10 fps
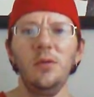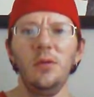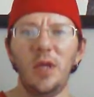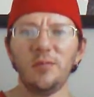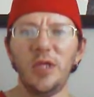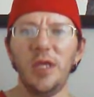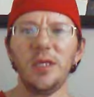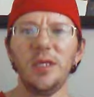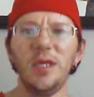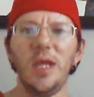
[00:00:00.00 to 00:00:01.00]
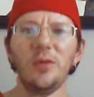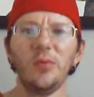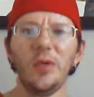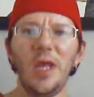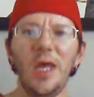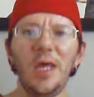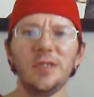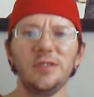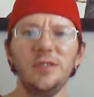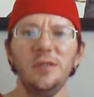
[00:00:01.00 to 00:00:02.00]
I'm taking a day to
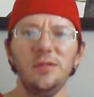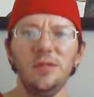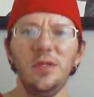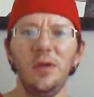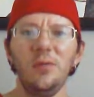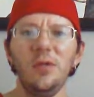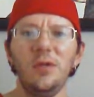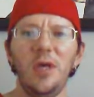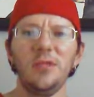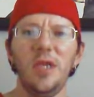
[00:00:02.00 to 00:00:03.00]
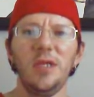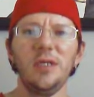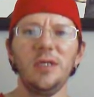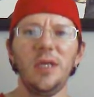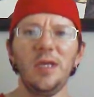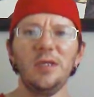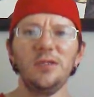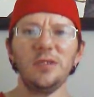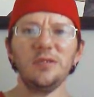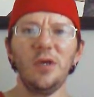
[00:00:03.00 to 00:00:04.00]
relax. I'm taking a day
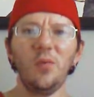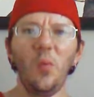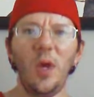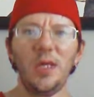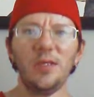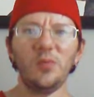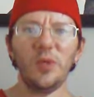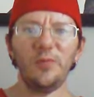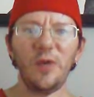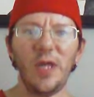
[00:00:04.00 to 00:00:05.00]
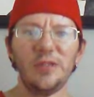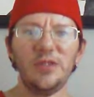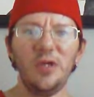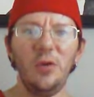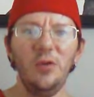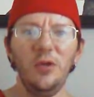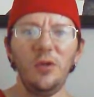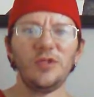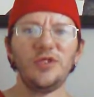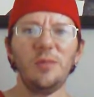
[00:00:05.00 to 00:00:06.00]
to just unwind and reflect.
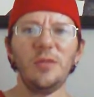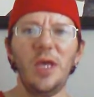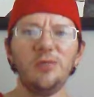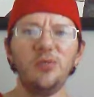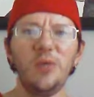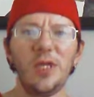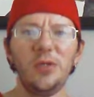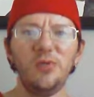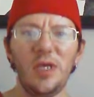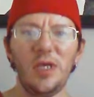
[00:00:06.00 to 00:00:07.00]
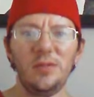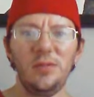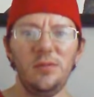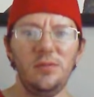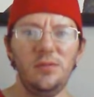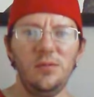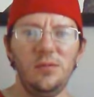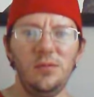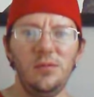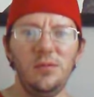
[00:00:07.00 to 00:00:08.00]
Which sometimes you got to do that.
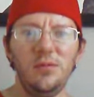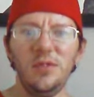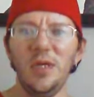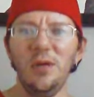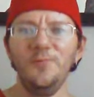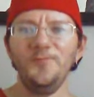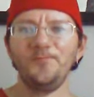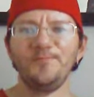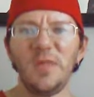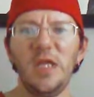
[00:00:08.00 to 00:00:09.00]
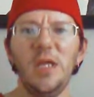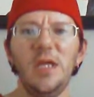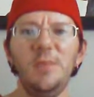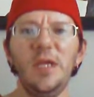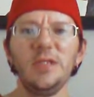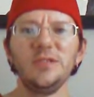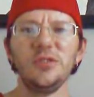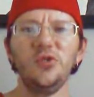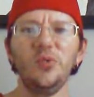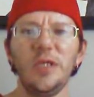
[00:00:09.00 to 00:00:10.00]
In any
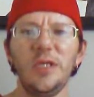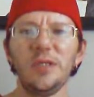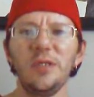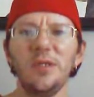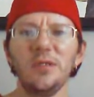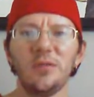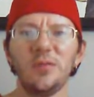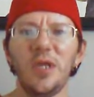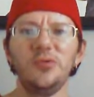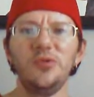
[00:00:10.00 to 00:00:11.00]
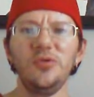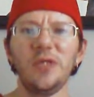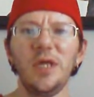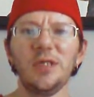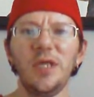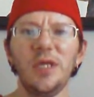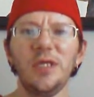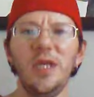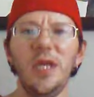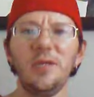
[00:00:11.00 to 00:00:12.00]
business you in, sometimes you just got to take
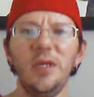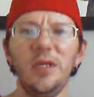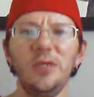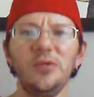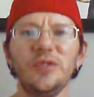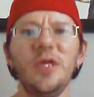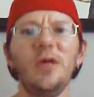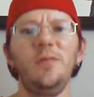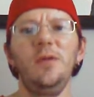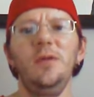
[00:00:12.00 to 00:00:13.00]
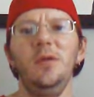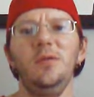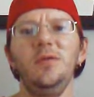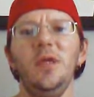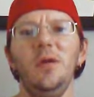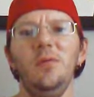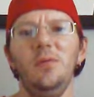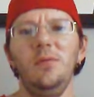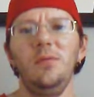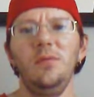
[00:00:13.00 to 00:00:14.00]
a day to be to yourself.
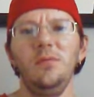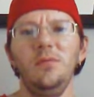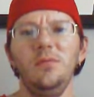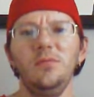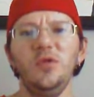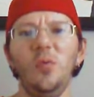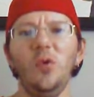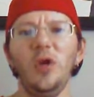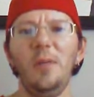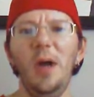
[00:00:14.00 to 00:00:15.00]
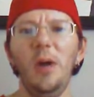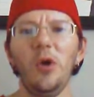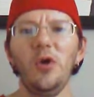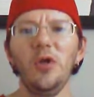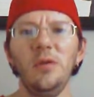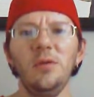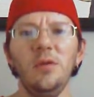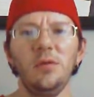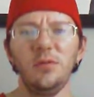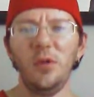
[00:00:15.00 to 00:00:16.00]
Don't worry about working.
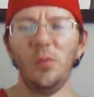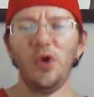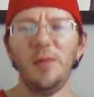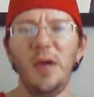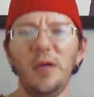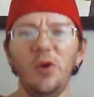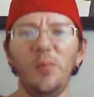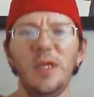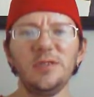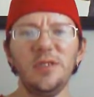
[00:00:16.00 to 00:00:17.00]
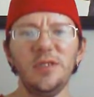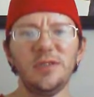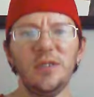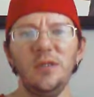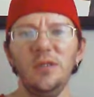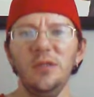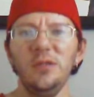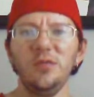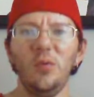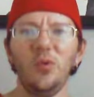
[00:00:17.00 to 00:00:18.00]
Don't worry about no business.
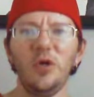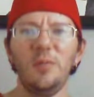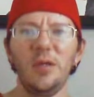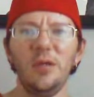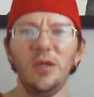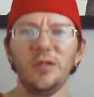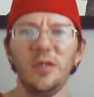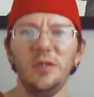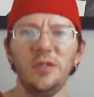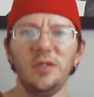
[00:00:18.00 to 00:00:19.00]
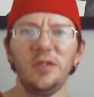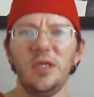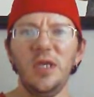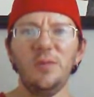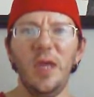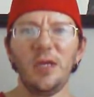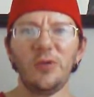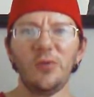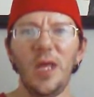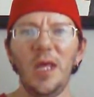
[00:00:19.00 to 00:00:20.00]
Don't worry about nothing. Just kick
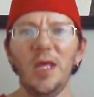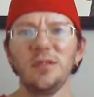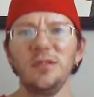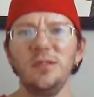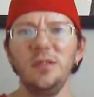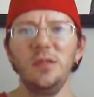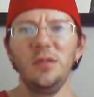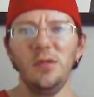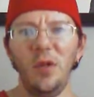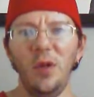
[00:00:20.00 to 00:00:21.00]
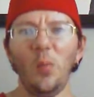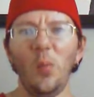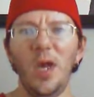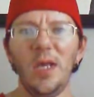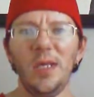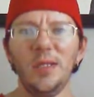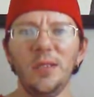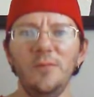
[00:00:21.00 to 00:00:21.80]
back, relax, unwind,